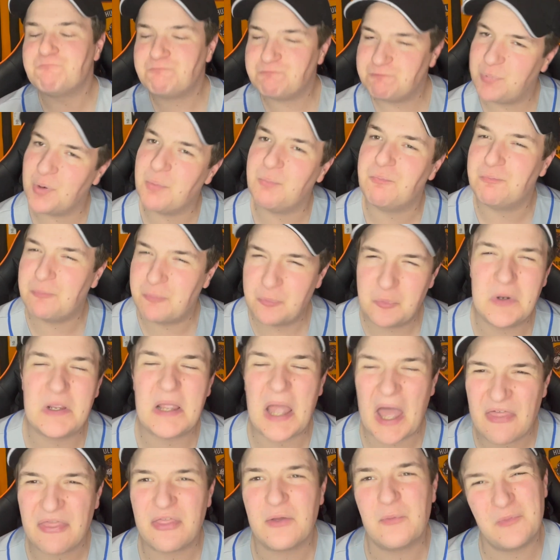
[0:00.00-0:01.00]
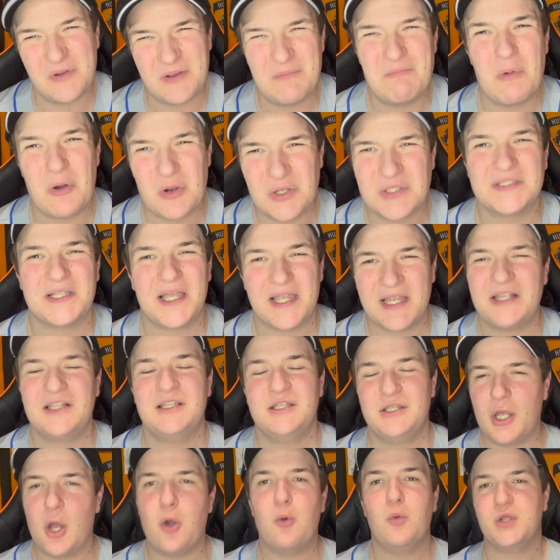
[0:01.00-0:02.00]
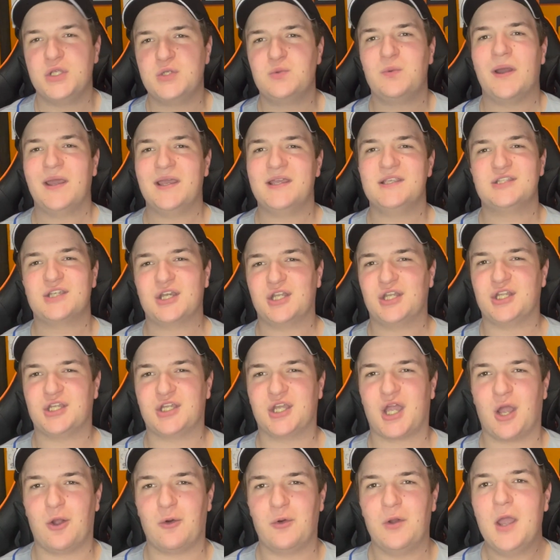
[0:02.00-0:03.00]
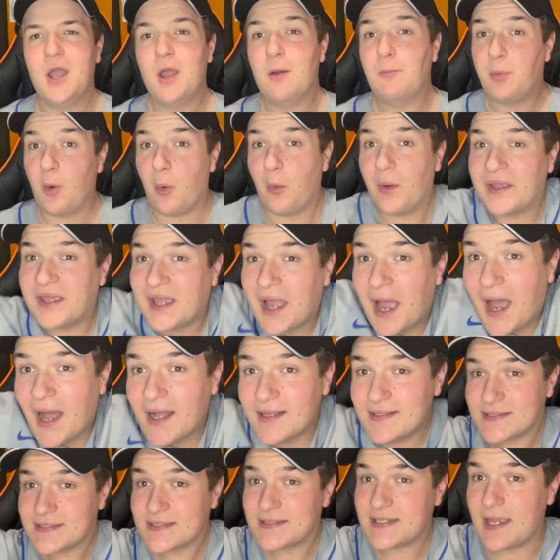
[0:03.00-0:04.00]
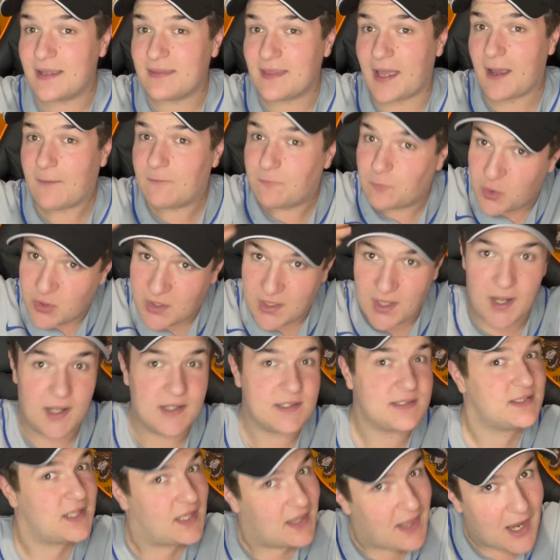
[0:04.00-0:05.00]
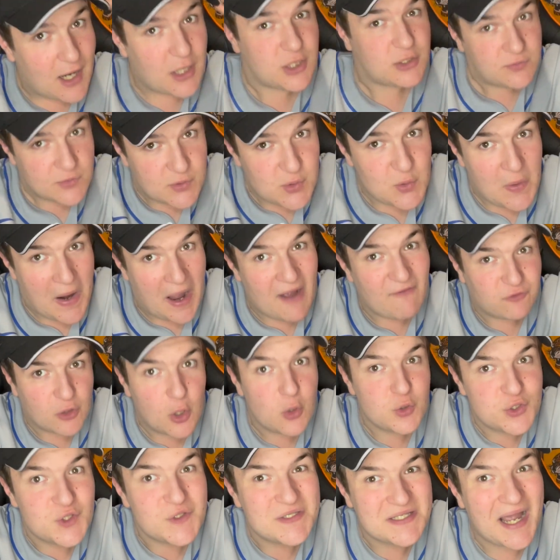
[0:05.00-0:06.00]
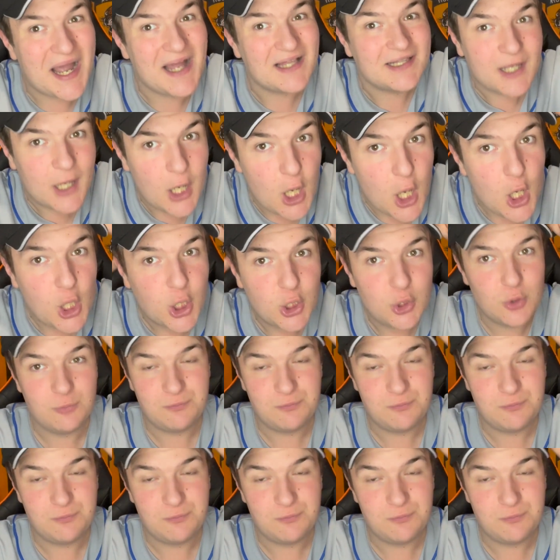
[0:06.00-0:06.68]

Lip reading: But I think we most likely know which way it's going to go. But we can't say that. We can't say that because we do have Lotutala, who